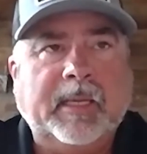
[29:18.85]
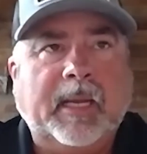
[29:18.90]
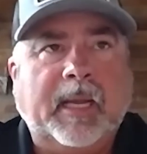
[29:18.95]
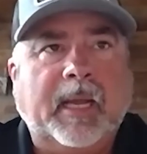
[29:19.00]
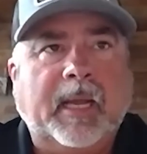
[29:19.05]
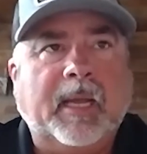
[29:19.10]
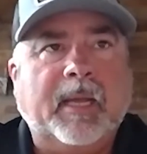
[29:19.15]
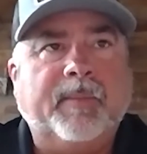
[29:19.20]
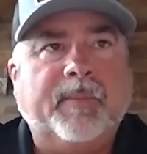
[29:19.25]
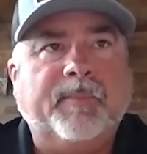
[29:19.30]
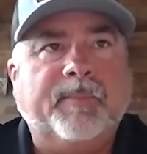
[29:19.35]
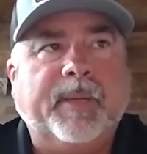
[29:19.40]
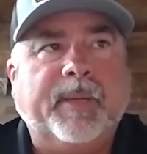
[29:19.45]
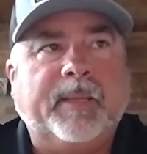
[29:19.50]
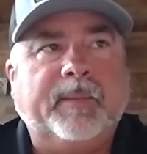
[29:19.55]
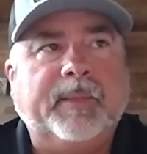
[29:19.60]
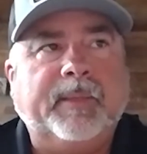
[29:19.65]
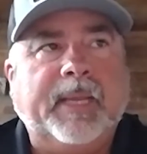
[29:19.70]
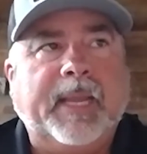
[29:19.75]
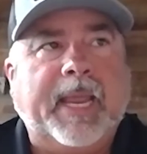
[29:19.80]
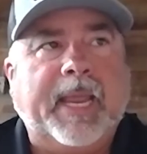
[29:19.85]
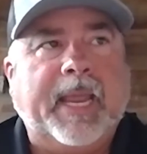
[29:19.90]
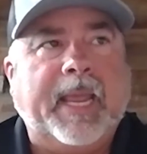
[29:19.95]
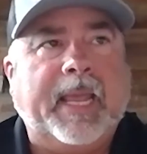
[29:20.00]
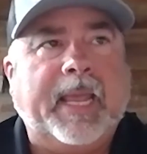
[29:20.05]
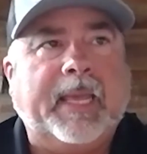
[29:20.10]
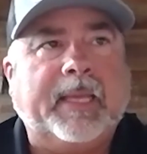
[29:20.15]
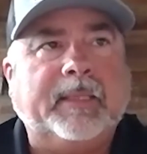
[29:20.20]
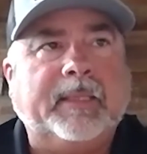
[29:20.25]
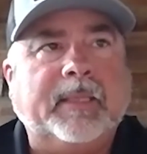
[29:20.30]
but
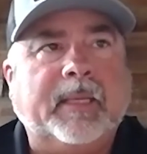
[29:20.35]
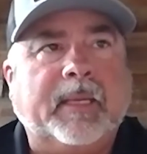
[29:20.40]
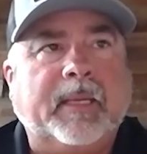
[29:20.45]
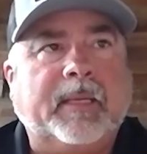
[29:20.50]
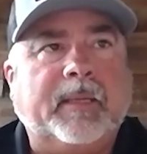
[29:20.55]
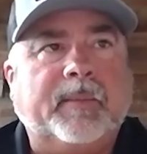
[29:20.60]
had